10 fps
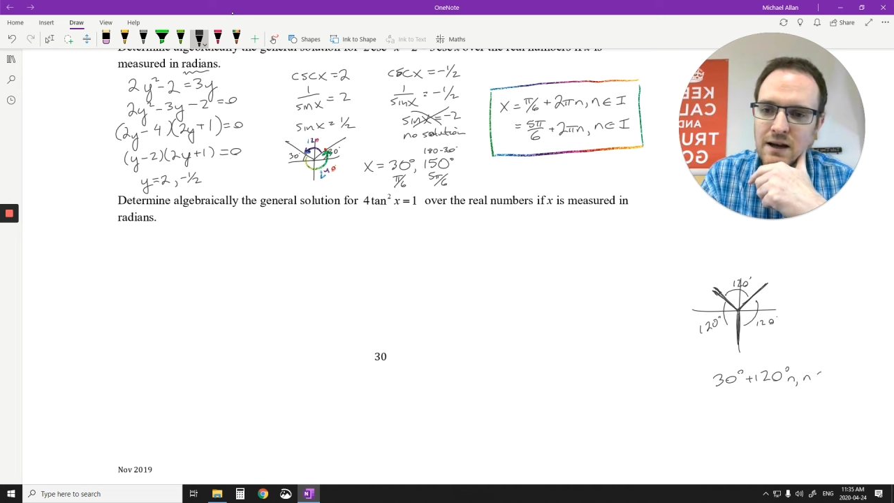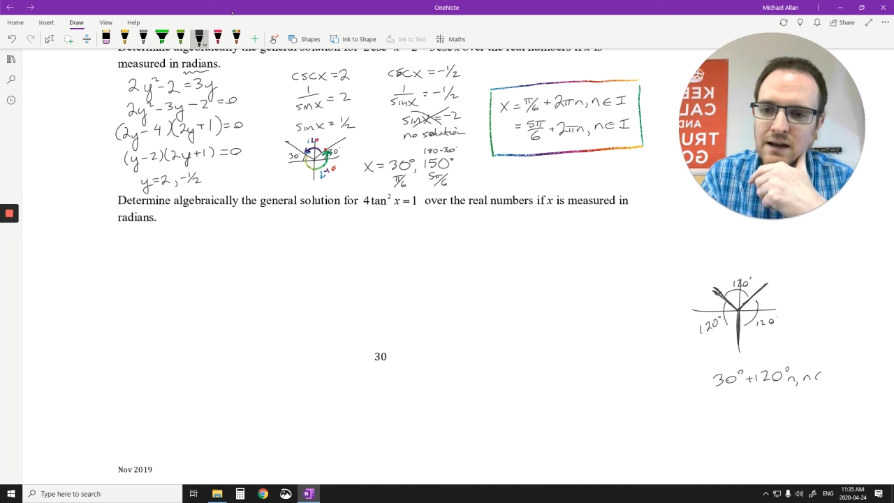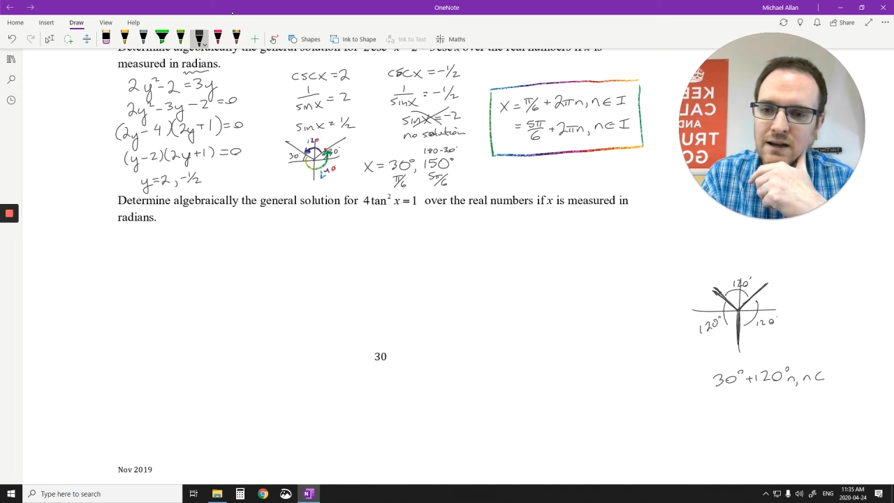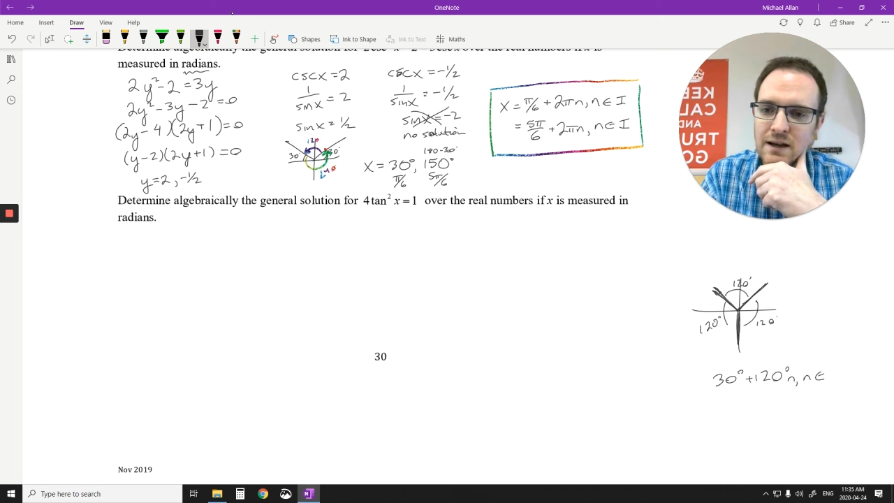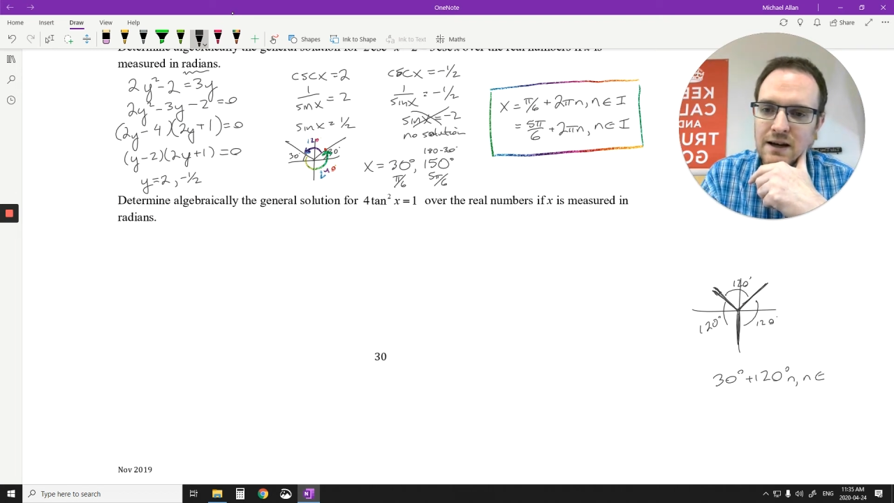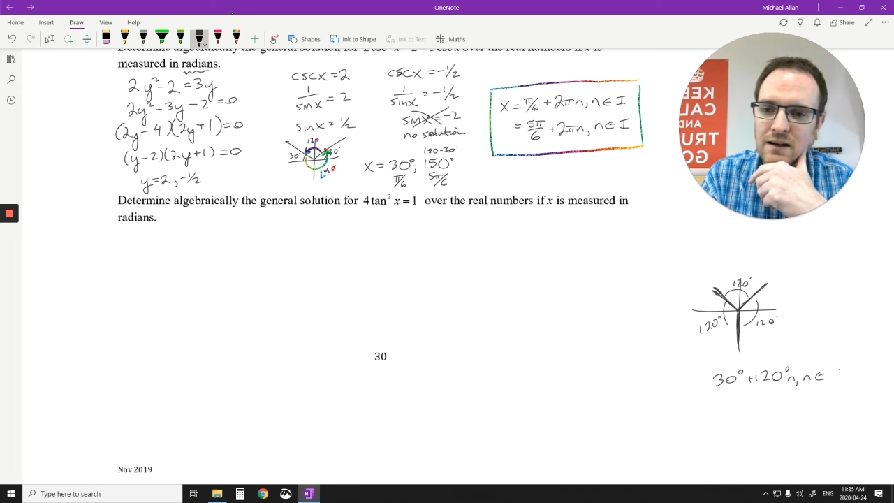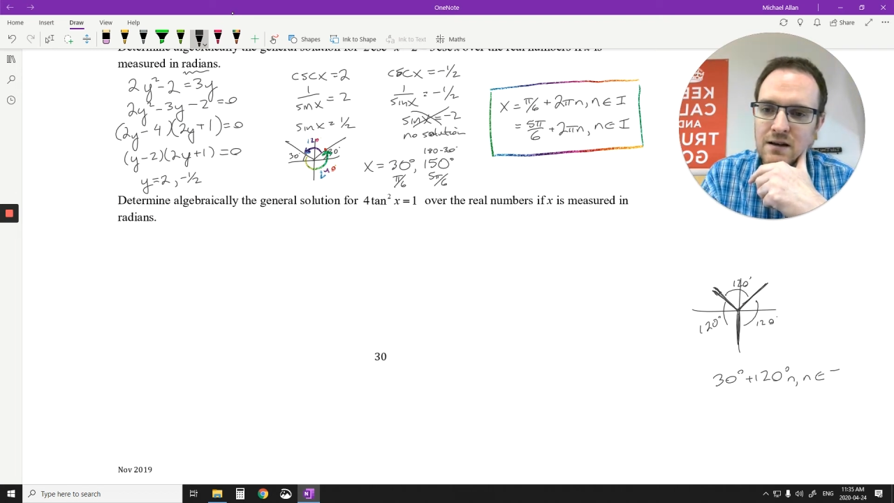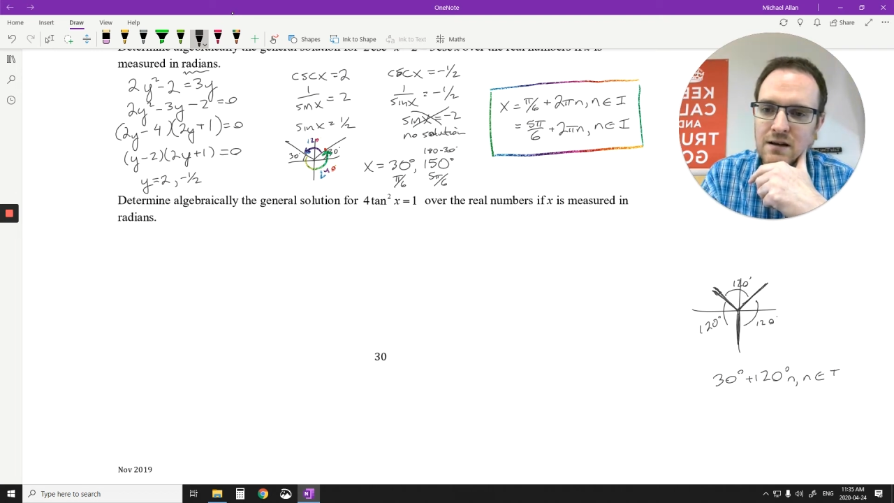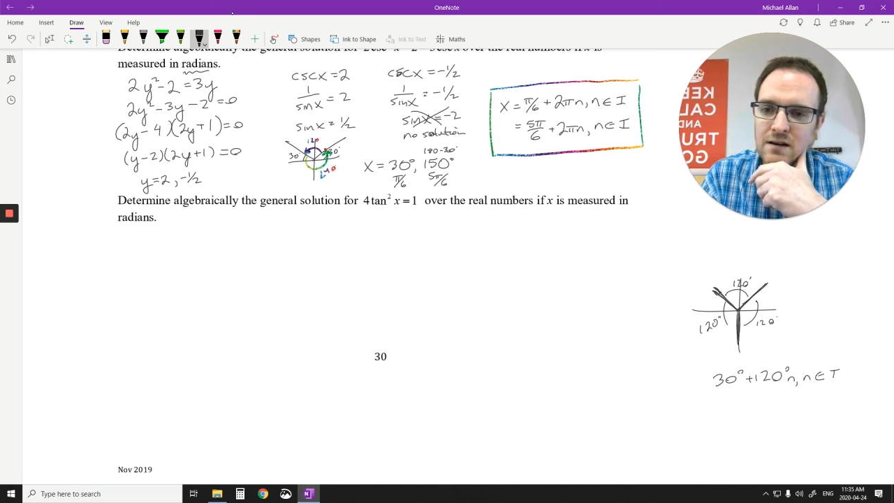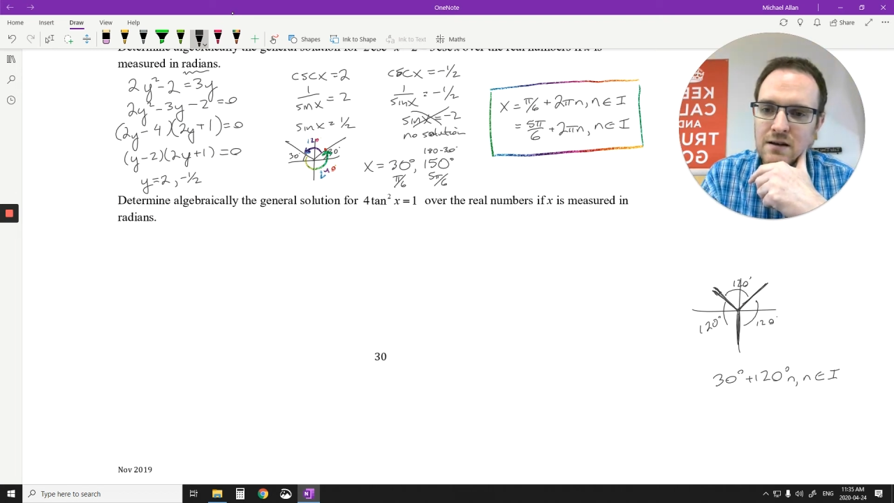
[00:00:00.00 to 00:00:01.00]
NEI,
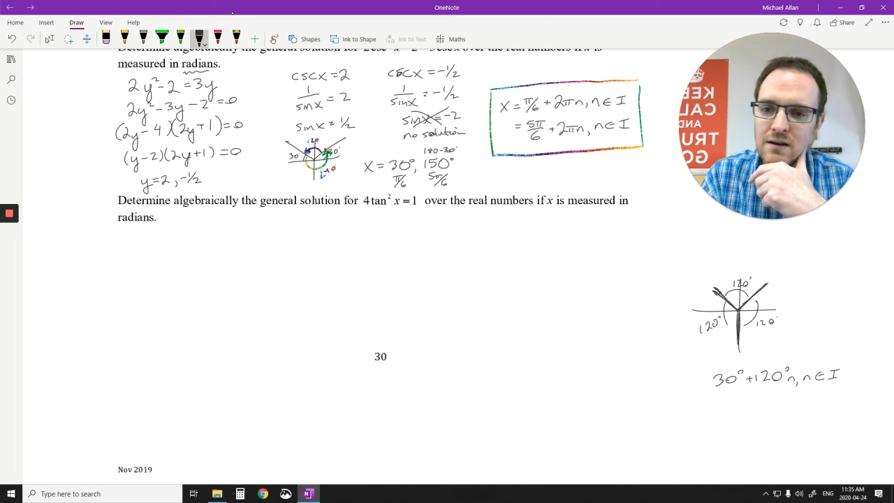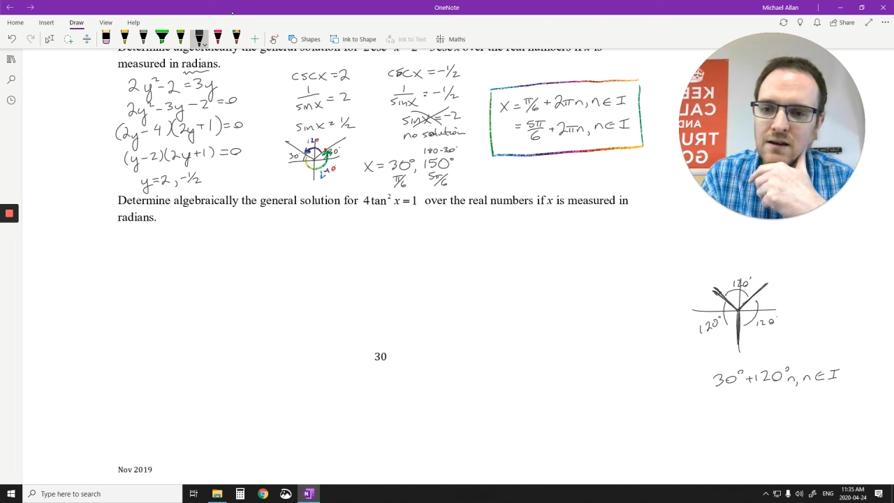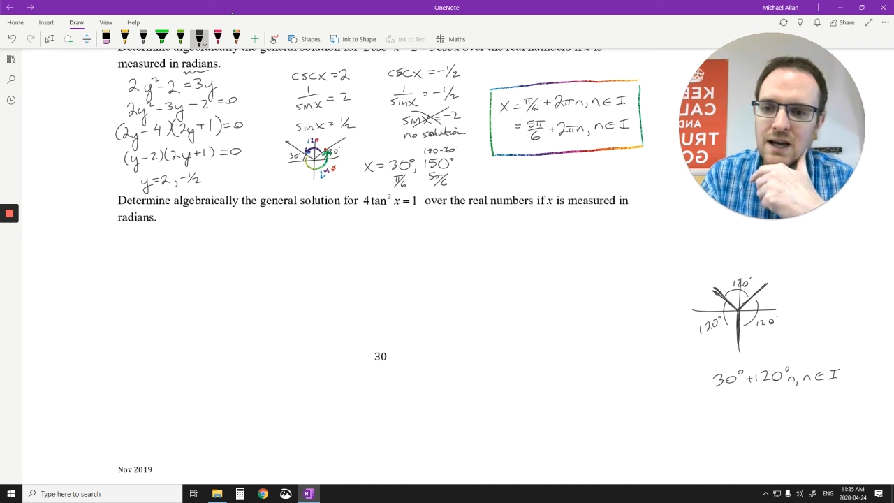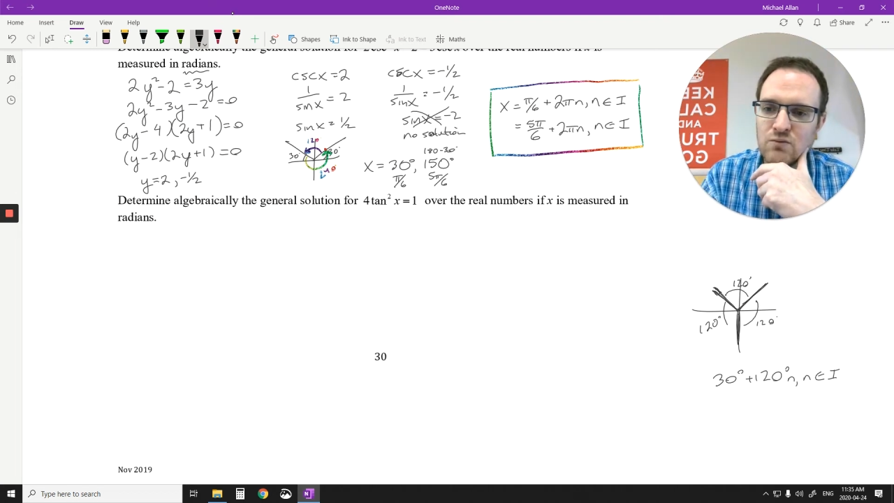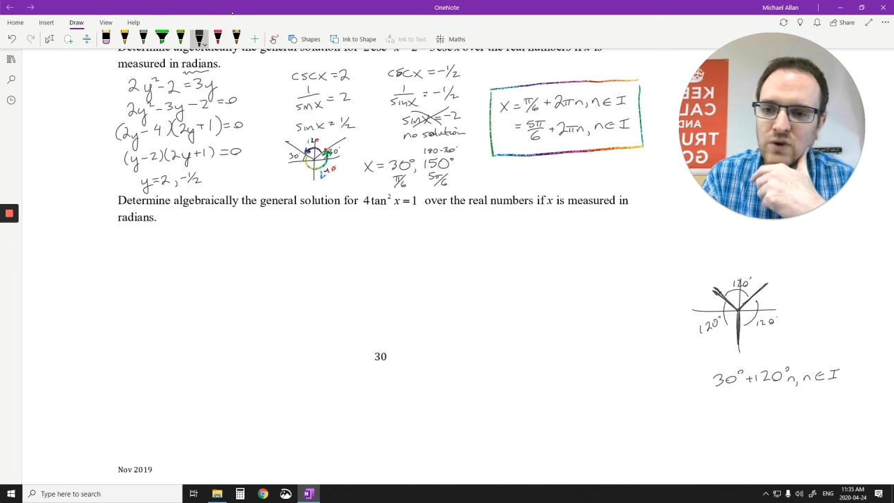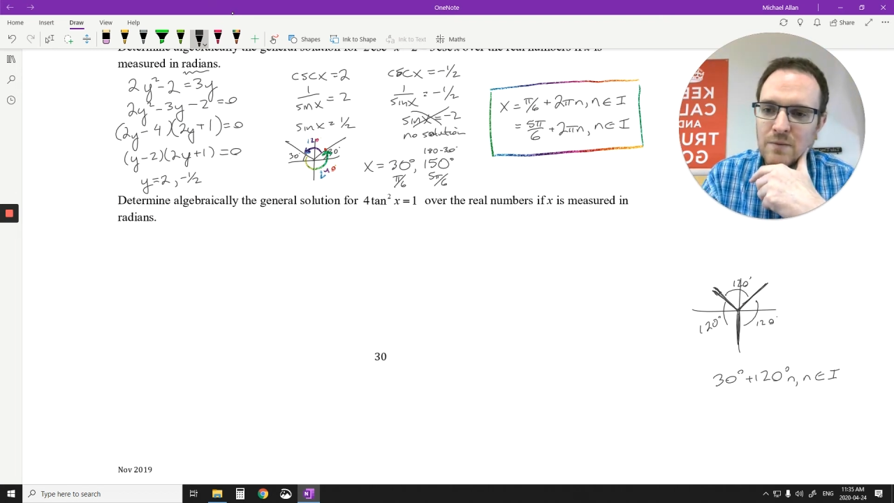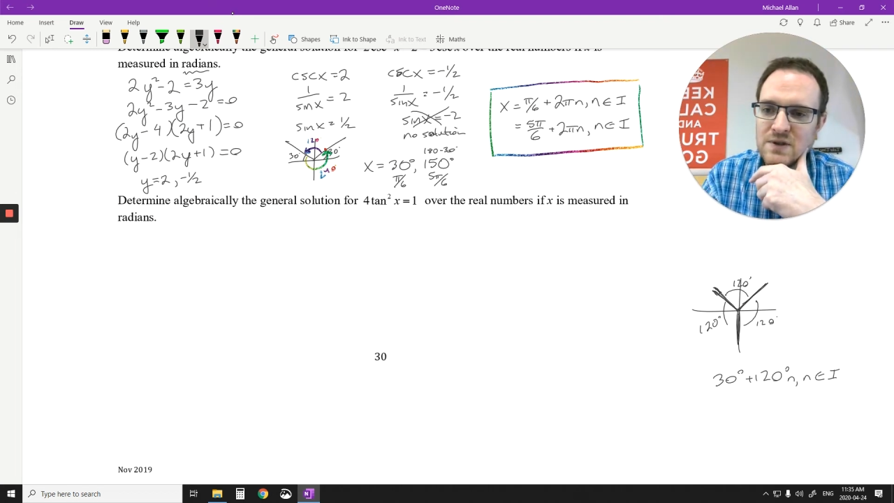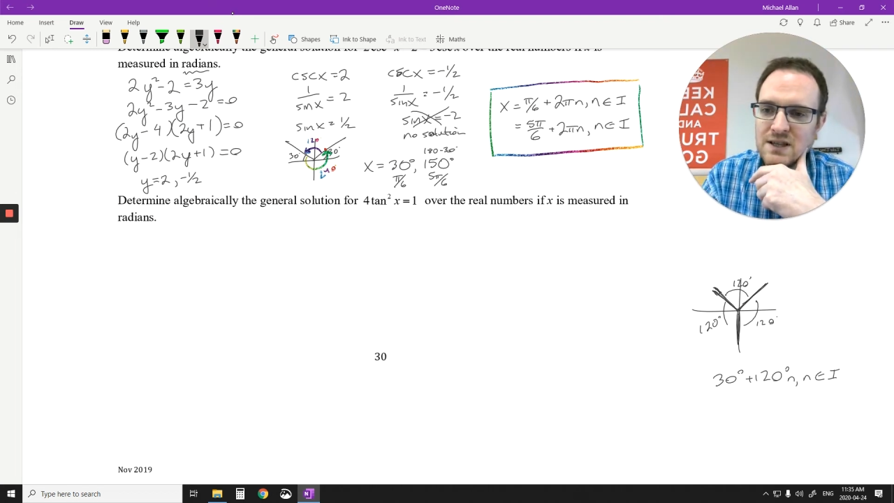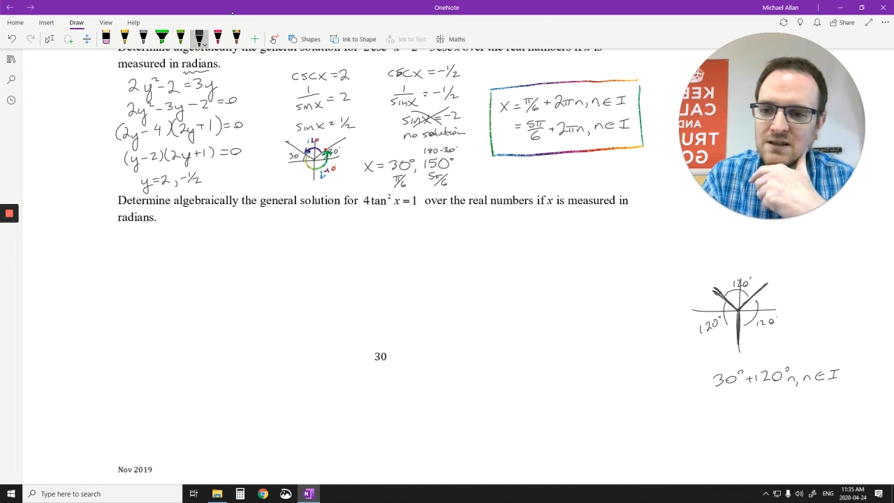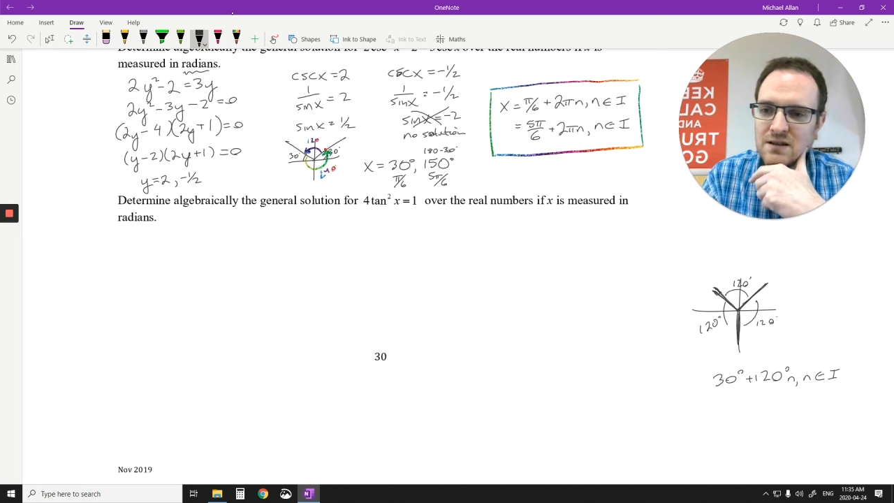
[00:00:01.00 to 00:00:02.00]
and
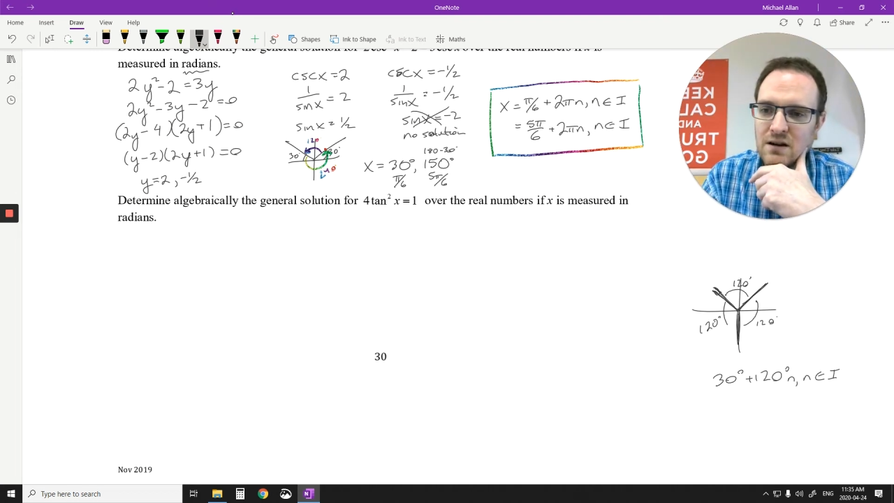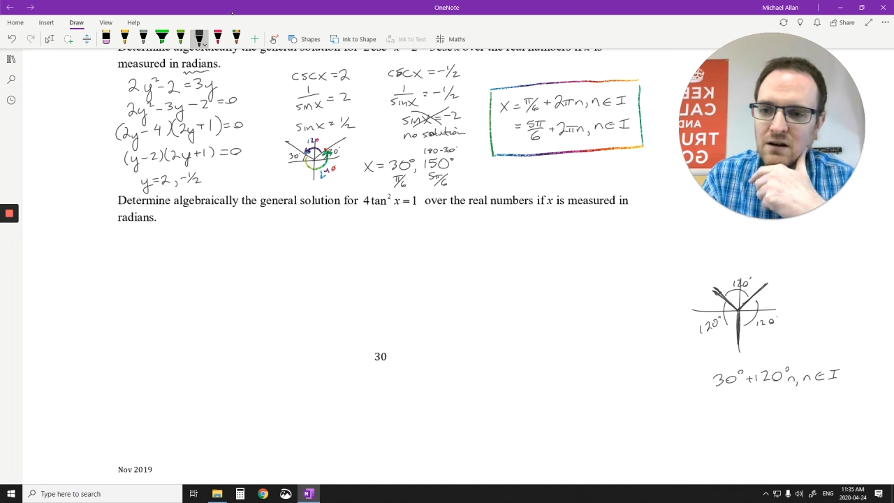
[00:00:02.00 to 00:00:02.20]
represent